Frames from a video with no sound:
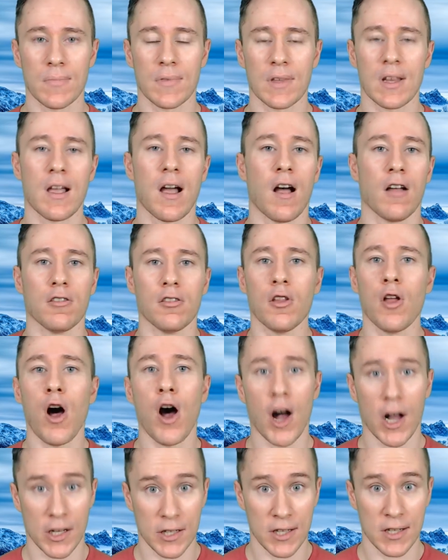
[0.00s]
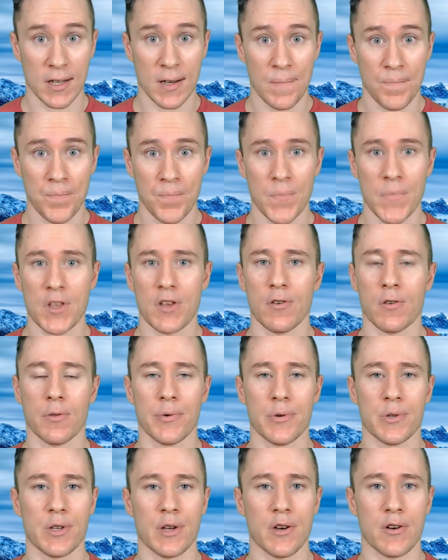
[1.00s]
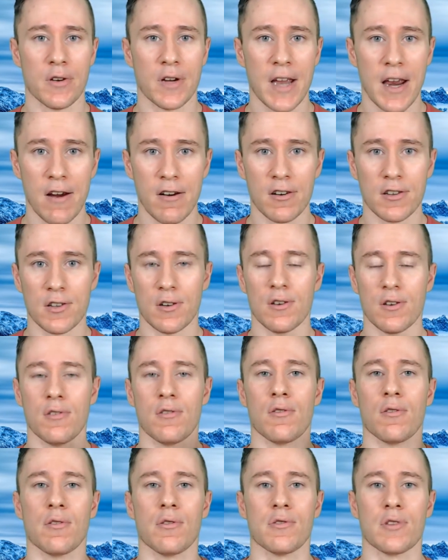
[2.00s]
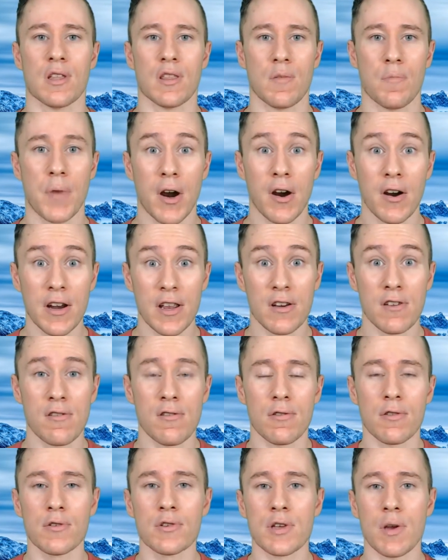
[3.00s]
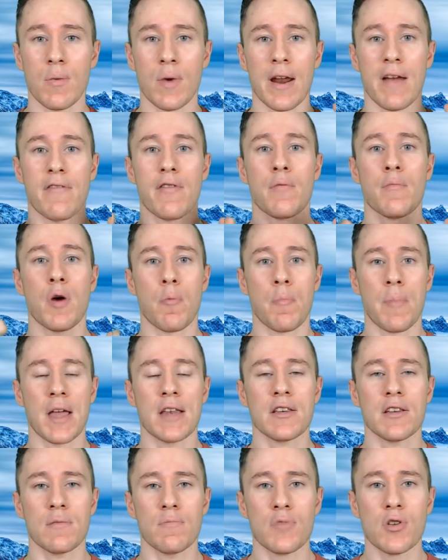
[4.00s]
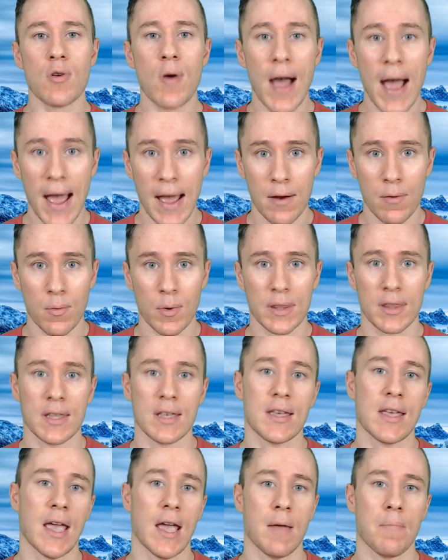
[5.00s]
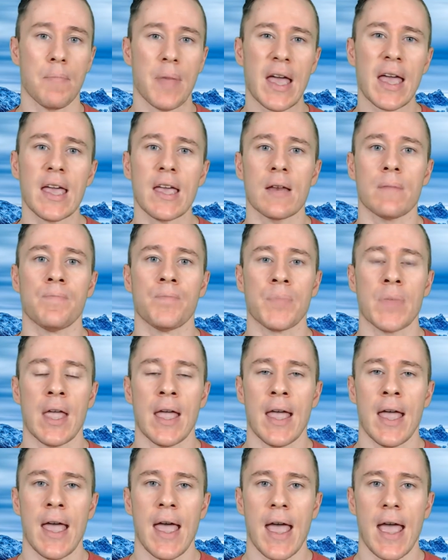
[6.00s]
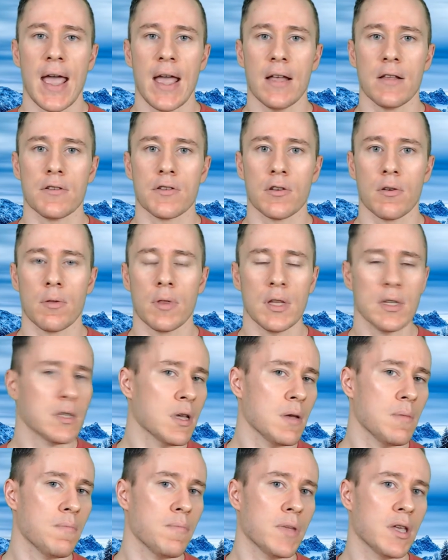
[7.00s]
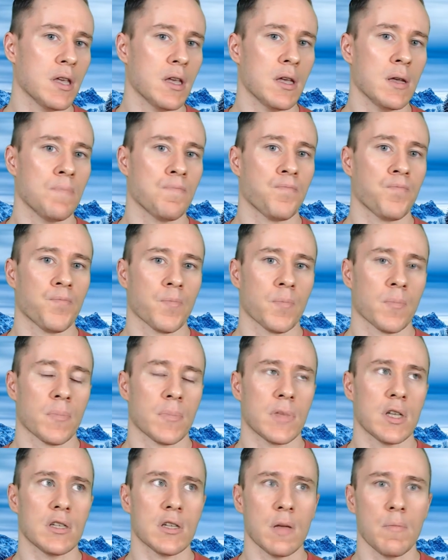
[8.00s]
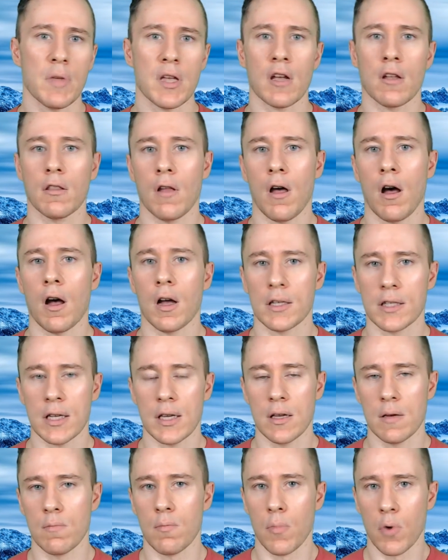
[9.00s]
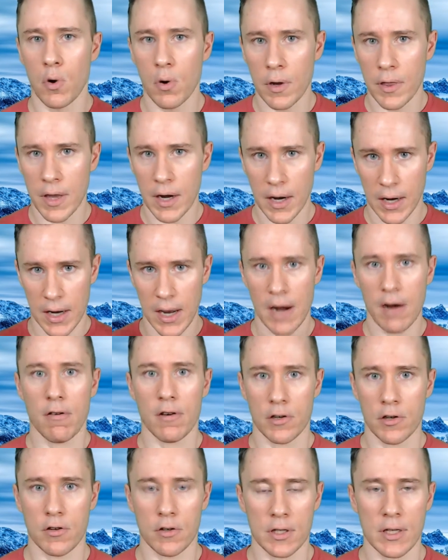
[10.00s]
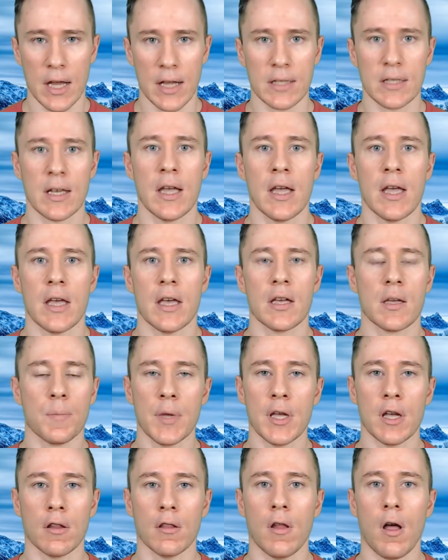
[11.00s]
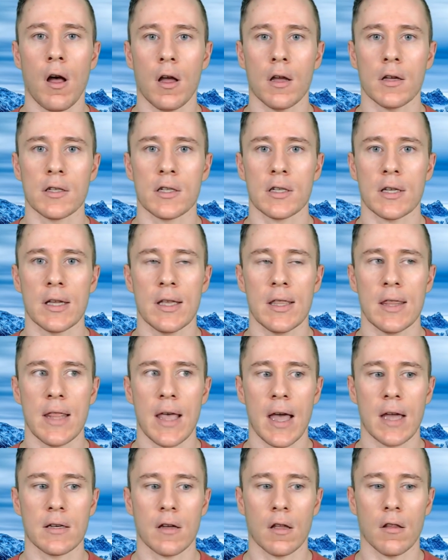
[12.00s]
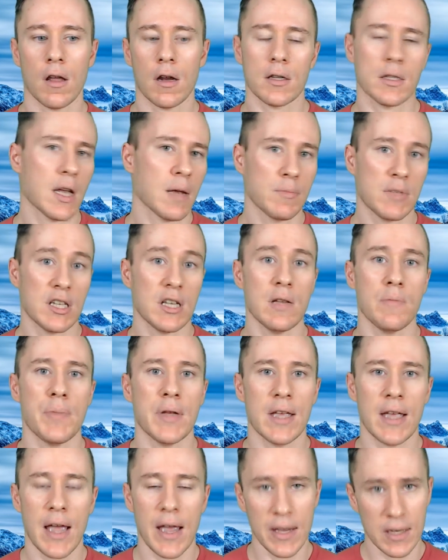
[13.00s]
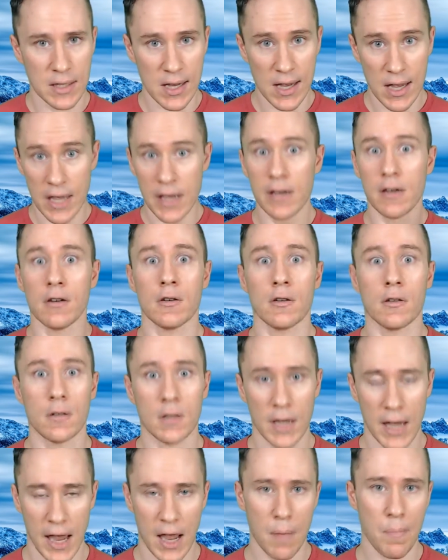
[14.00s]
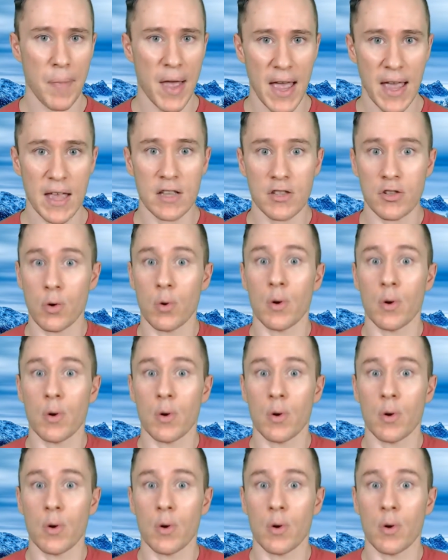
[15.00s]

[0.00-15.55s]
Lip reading: a loss. You're losing your character, you're losing the party, you're losing whatever momentum you had with the campaign. And so this can be a loss in more than a character sense. It can be a loss in that a lot of times TPKs kill campaigns or